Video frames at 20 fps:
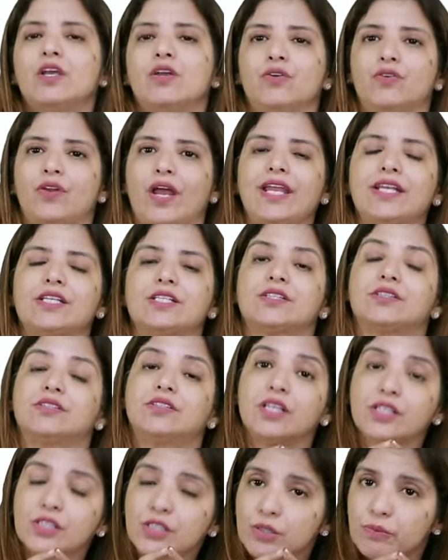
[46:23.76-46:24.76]
Right?
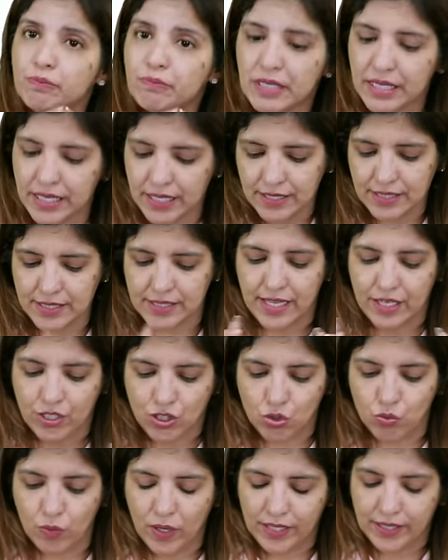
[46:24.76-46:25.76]
This means that
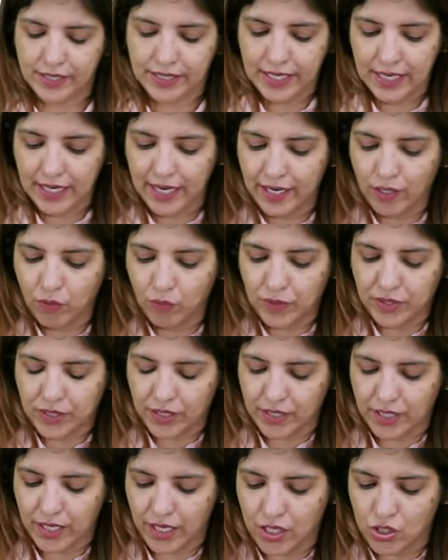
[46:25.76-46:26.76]
you are dealing with a
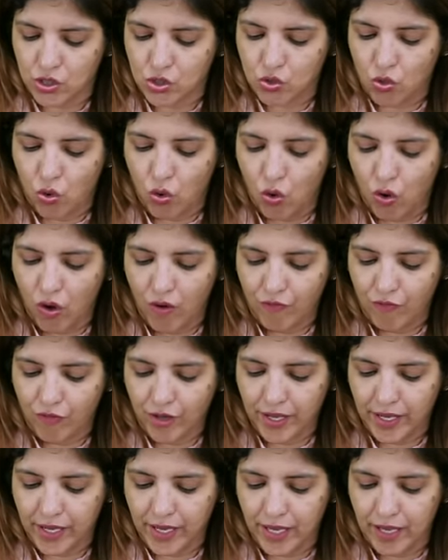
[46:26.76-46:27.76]
case of
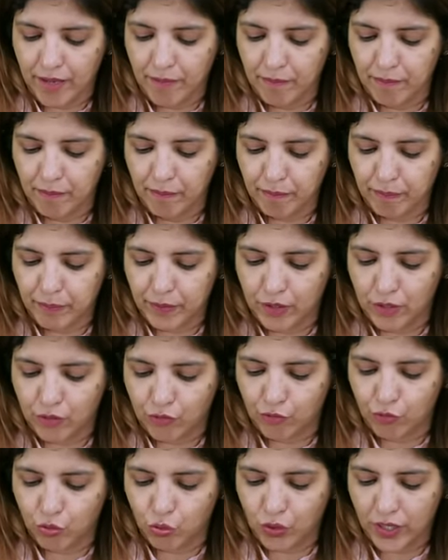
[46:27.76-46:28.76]

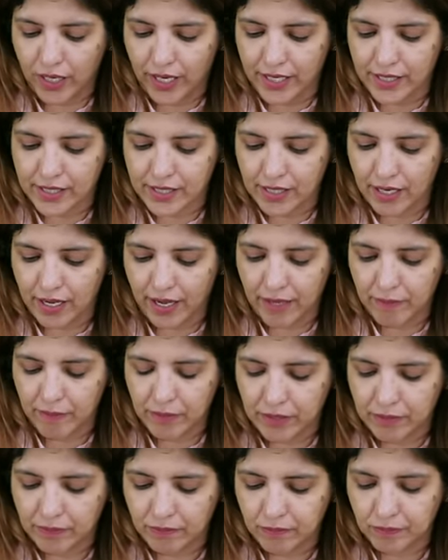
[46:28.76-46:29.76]
imperforate
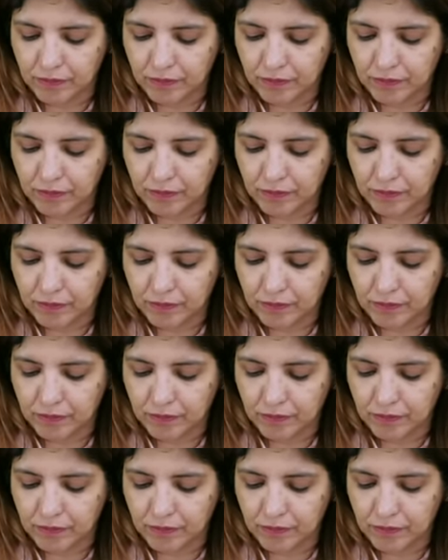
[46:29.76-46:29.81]
hymen.